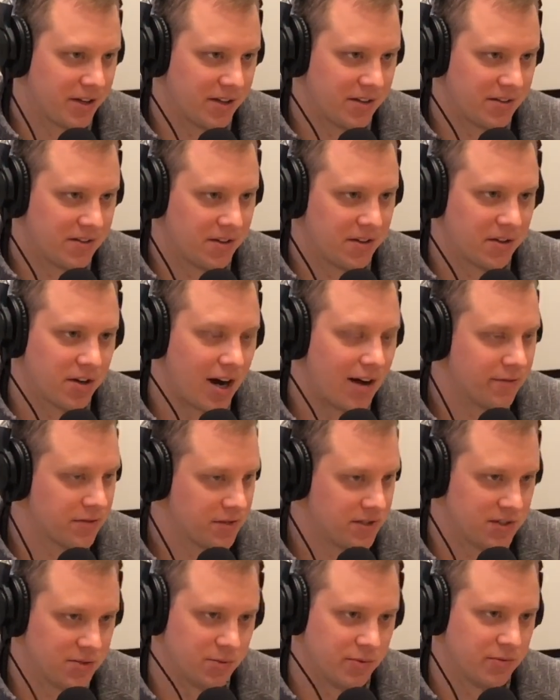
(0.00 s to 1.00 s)
I think, at the
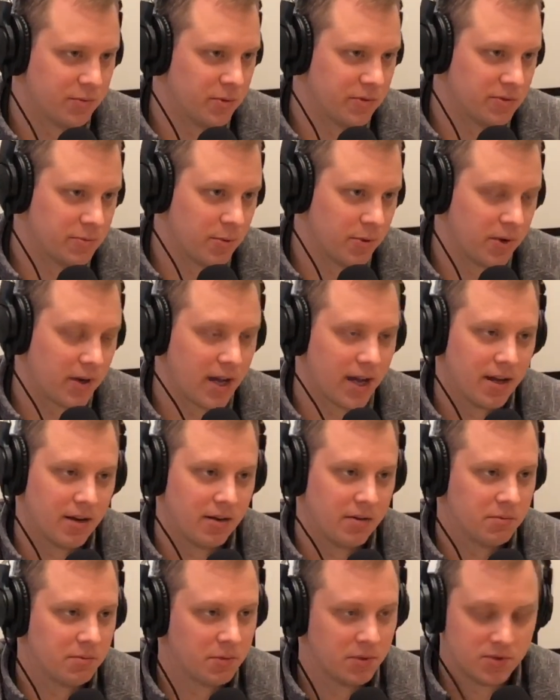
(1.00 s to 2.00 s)
conferences we've spoke
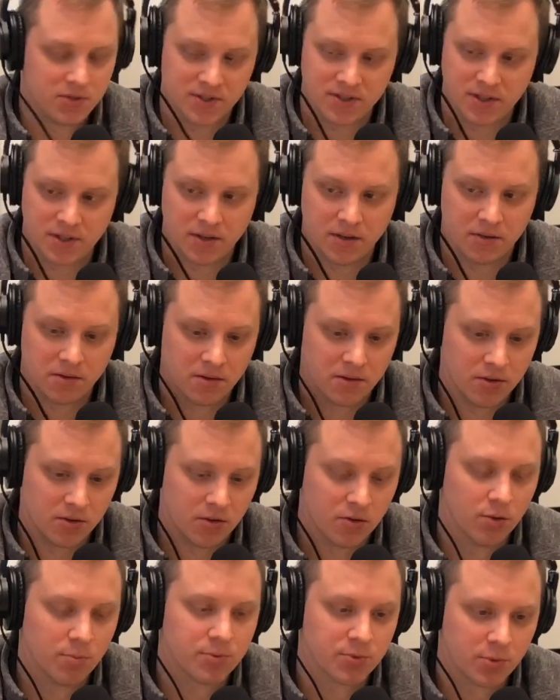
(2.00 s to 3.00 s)
at, and just
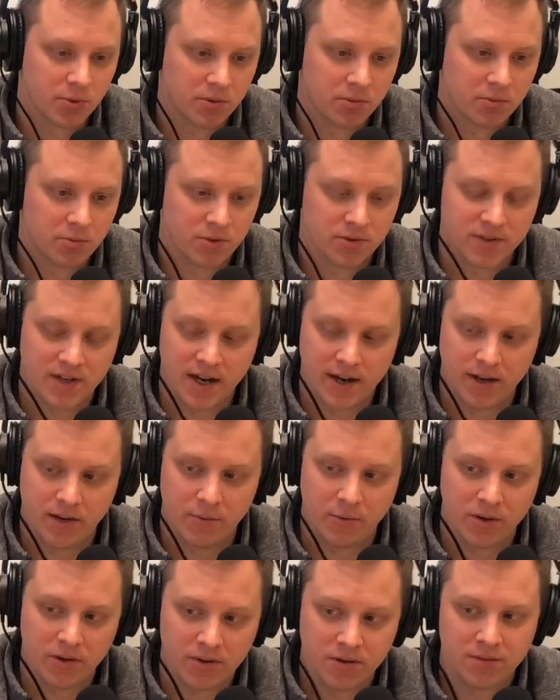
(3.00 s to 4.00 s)
the groups we're
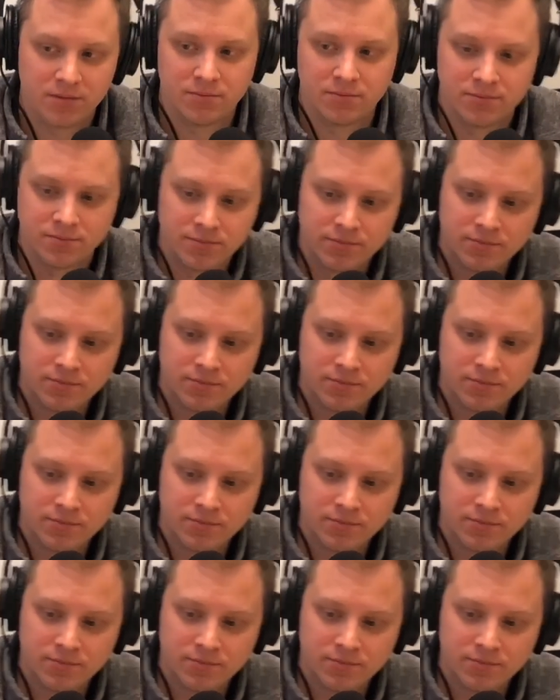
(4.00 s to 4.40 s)
tied in with.